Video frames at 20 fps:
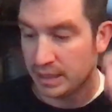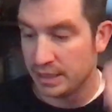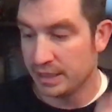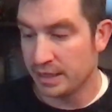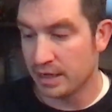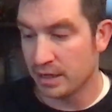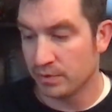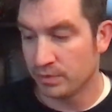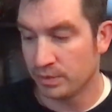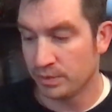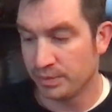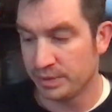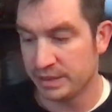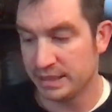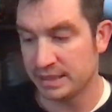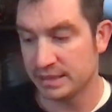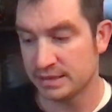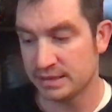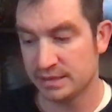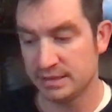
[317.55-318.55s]
Now, when we
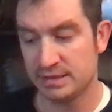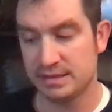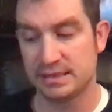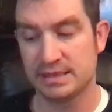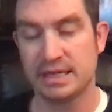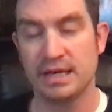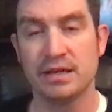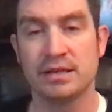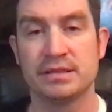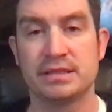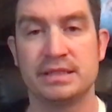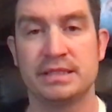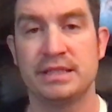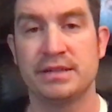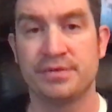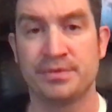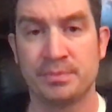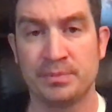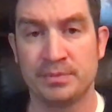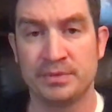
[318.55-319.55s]
get these scales of
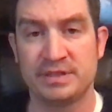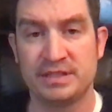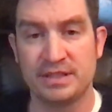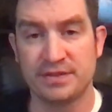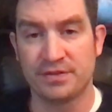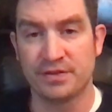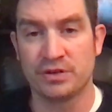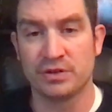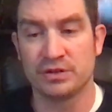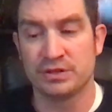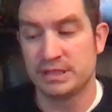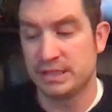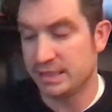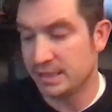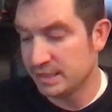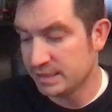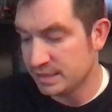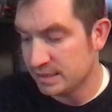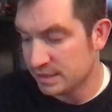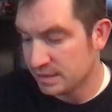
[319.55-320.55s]
difficulty,
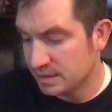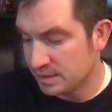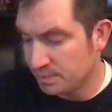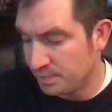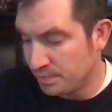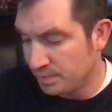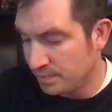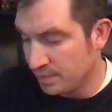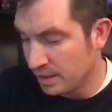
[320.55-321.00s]
this is